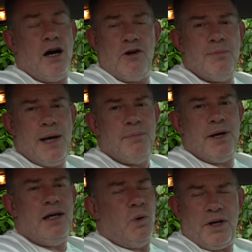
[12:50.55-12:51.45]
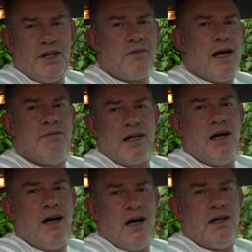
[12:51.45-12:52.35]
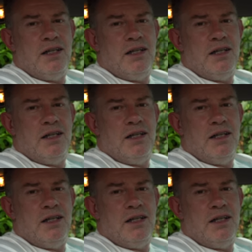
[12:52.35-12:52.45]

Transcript: I remember walking around the car